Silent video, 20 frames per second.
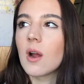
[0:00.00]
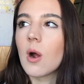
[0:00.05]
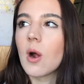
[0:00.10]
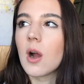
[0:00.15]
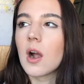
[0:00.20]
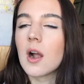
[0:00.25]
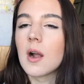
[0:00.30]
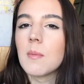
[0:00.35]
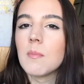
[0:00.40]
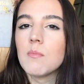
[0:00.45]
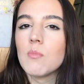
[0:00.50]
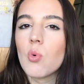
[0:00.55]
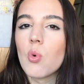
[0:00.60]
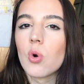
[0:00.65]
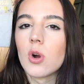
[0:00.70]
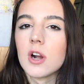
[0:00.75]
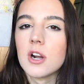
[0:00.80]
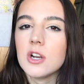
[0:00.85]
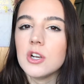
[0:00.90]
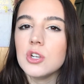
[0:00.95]
are
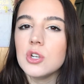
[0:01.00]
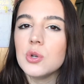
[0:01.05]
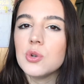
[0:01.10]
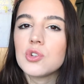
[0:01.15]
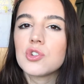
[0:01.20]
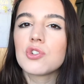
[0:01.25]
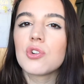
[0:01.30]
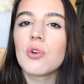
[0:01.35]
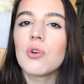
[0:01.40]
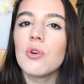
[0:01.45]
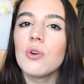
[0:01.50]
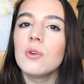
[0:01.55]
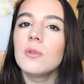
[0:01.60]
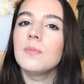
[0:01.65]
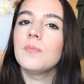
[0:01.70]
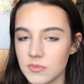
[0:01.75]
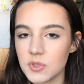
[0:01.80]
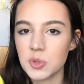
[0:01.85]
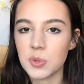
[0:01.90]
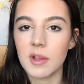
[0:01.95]
more neutral.
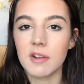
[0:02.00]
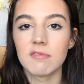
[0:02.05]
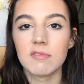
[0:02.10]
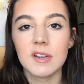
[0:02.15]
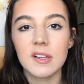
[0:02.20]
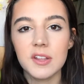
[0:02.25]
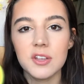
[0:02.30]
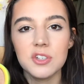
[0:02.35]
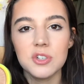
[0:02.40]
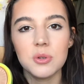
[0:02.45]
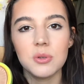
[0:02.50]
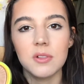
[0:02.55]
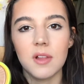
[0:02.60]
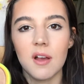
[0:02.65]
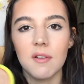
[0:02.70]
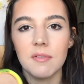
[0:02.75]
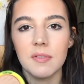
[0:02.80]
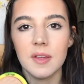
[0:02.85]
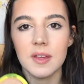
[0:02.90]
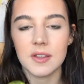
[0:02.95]
So I really do
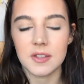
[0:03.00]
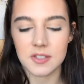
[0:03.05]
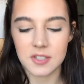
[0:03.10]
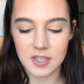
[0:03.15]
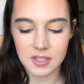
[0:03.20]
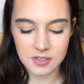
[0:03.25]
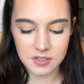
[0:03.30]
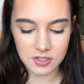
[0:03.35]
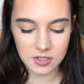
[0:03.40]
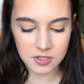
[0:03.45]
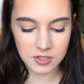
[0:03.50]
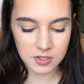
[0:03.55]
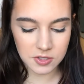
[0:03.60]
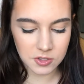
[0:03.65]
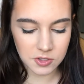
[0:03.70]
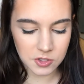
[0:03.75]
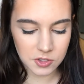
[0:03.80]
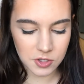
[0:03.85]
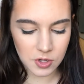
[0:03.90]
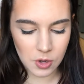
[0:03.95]
love this. It's
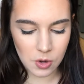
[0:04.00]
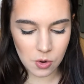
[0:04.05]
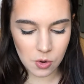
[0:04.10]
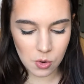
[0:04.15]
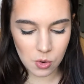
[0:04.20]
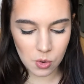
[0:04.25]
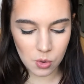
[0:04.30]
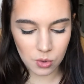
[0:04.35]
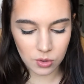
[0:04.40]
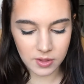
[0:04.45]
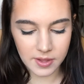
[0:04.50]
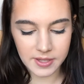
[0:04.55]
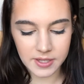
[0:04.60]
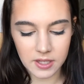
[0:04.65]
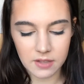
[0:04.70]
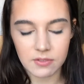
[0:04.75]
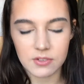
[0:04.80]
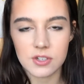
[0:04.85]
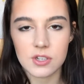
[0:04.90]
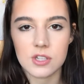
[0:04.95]
just so like,
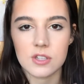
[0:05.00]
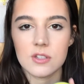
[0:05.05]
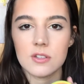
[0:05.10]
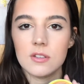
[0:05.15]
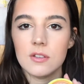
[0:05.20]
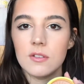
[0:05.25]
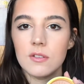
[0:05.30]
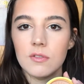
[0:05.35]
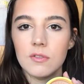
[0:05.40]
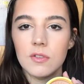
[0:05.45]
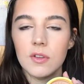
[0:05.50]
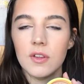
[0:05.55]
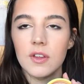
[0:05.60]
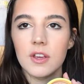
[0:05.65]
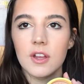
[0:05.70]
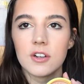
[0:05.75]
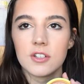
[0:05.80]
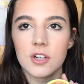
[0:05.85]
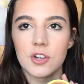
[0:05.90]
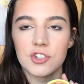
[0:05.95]
even just you feel
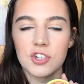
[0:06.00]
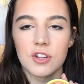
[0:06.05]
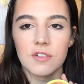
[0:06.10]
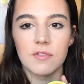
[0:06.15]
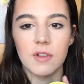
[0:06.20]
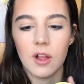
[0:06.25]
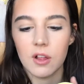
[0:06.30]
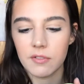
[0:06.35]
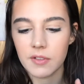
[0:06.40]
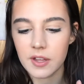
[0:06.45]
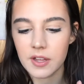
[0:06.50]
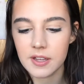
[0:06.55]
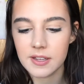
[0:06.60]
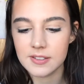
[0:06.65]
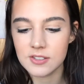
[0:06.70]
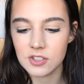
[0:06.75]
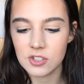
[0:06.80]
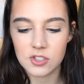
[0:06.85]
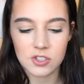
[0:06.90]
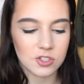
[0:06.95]
like you're touching velvet.
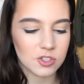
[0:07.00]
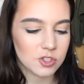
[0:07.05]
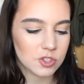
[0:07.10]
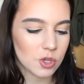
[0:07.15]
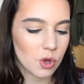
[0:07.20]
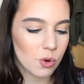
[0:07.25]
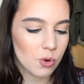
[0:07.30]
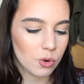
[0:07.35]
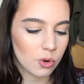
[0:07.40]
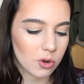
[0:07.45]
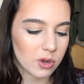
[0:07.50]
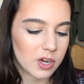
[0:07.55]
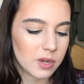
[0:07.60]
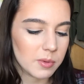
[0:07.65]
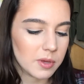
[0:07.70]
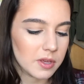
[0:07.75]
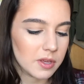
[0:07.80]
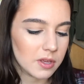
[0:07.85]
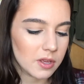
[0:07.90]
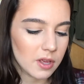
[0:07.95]
It's just so
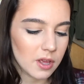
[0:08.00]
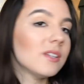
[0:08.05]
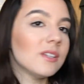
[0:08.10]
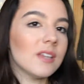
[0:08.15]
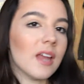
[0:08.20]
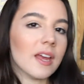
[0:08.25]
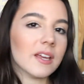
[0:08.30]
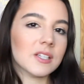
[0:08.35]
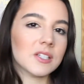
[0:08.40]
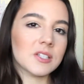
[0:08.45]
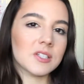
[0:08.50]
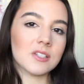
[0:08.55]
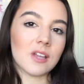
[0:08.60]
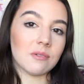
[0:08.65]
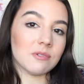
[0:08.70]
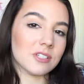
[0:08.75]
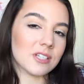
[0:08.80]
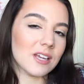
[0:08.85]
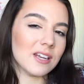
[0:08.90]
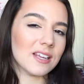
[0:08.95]
creamy. Next,
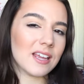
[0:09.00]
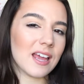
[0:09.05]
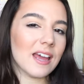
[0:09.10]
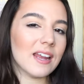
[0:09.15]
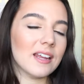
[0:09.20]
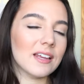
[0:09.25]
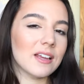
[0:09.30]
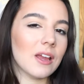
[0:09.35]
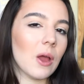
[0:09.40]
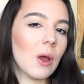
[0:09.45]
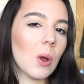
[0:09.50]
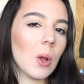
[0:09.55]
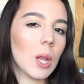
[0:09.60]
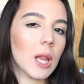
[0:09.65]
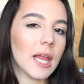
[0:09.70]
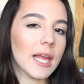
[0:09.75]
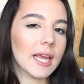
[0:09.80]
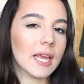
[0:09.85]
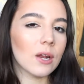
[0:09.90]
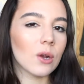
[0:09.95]
I'm just gonna kind of go
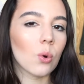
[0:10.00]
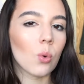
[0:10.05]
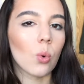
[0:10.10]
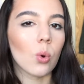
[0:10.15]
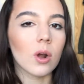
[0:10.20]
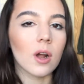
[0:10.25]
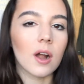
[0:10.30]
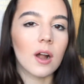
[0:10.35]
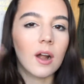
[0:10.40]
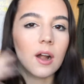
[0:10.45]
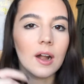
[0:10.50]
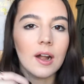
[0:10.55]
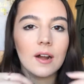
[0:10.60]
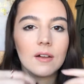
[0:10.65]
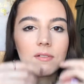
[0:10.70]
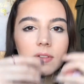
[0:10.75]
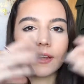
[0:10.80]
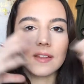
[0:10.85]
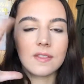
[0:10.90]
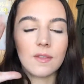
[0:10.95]
like in order
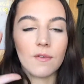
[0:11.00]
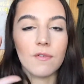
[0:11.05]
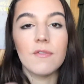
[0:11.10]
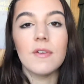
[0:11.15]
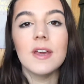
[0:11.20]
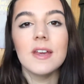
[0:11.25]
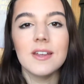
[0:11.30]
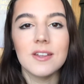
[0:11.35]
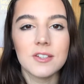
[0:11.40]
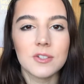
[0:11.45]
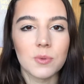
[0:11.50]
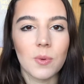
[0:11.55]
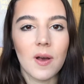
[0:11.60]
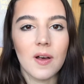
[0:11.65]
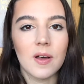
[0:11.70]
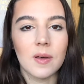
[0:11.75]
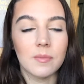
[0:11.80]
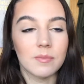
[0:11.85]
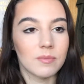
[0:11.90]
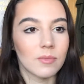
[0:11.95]
of like the face while
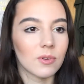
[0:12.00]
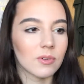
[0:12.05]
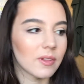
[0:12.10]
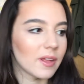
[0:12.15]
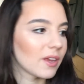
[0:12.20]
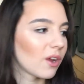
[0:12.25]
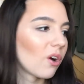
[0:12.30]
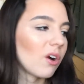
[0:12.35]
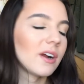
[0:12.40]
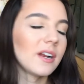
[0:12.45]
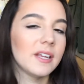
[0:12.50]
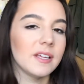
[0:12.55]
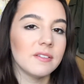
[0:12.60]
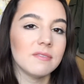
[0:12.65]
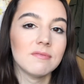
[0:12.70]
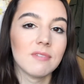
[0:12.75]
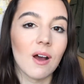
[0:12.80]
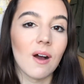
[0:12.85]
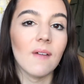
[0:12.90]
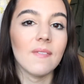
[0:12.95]
I'm like already
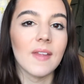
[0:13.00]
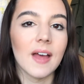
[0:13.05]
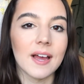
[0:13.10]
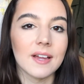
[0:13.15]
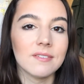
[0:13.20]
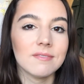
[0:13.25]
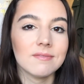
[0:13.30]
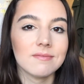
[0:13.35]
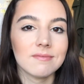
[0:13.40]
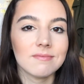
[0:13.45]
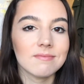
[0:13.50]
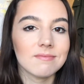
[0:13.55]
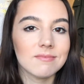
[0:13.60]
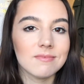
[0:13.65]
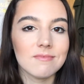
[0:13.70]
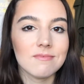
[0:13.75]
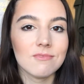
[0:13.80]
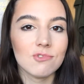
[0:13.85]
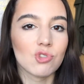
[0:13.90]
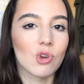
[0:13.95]
on that
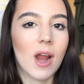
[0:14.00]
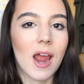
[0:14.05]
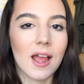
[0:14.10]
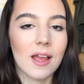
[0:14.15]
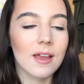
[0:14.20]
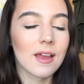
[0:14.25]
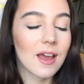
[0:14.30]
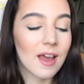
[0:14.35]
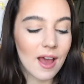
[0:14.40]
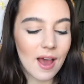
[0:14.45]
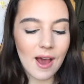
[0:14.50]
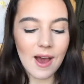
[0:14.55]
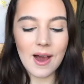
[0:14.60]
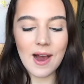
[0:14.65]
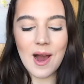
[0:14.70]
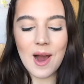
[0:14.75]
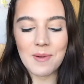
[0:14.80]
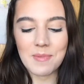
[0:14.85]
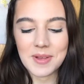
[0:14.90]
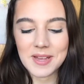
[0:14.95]
track.
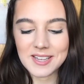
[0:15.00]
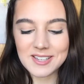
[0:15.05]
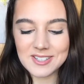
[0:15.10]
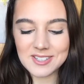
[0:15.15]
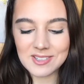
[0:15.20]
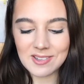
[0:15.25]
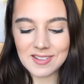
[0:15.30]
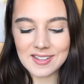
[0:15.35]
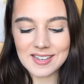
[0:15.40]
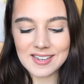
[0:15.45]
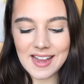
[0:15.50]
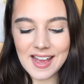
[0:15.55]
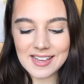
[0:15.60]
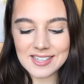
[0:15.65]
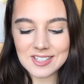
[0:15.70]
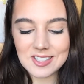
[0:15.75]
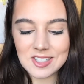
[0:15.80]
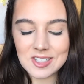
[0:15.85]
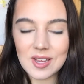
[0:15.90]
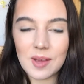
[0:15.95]
So the
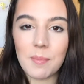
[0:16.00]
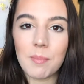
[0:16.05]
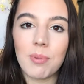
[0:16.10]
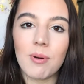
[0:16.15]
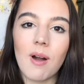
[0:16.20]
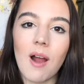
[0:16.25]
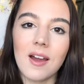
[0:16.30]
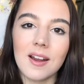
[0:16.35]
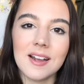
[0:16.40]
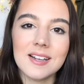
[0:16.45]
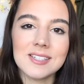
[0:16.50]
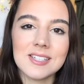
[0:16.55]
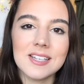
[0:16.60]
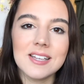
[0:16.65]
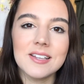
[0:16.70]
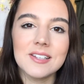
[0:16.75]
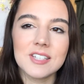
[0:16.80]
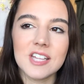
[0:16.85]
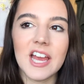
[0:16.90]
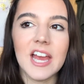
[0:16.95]
next product
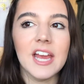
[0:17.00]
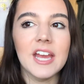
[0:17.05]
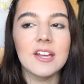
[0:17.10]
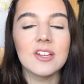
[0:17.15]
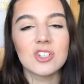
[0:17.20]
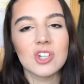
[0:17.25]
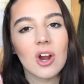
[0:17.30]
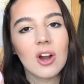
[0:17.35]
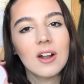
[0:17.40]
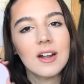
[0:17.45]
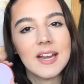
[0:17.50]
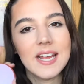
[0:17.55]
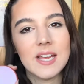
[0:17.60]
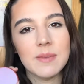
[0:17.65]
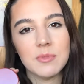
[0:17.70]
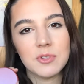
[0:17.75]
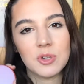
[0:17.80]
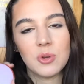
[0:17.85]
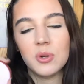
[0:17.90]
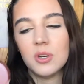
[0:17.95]
is a Tarte
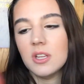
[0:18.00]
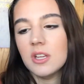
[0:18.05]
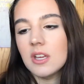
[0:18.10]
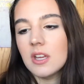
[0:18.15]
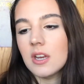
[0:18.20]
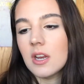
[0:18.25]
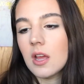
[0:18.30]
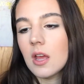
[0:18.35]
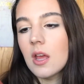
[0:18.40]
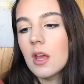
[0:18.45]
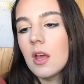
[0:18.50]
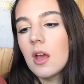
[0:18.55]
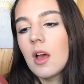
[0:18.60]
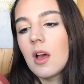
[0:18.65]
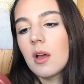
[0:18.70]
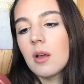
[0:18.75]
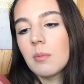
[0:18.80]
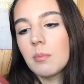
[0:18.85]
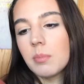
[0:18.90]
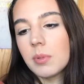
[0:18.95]
Amazonian
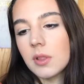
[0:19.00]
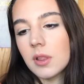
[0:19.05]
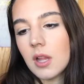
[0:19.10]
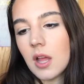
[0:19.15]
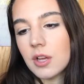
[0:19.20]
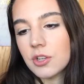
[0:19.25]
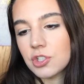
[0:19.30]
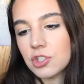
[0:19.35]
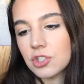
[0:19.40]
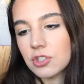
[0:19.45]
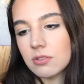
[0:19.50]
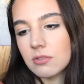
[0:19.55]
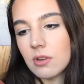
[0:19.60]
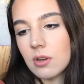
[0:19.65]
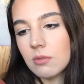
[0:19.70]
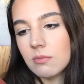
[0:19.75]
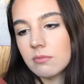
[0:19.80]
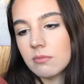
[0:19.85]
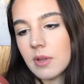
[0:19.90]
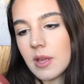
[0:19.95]
blush.
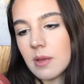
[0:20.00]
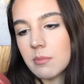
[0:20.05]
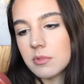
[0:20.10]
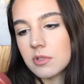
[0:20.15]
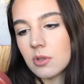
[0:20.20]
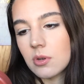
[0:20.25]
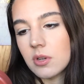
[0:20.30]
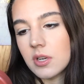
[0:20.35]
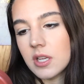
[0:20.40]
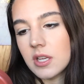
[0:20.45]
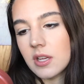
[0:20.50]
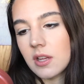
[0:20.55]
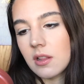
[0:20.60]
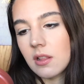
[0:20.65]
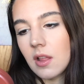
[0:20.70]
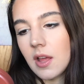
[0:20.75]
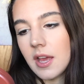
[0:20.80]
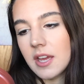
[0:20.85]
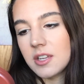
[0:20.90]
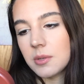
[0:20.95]
No, Amazonian
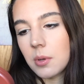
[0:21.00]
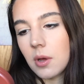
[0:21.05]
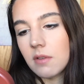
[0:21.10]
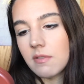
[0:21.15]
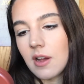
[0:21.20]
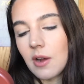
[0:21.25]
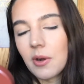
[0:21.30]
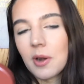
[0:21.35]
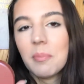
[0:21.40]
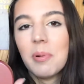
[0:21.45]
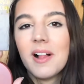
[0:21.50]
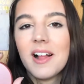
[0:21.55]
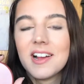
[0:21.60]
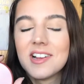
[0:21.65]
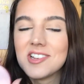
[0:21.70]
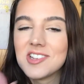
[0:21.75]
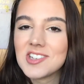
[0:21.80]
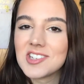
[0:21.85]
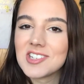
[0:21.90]
Clay 12-hour blush.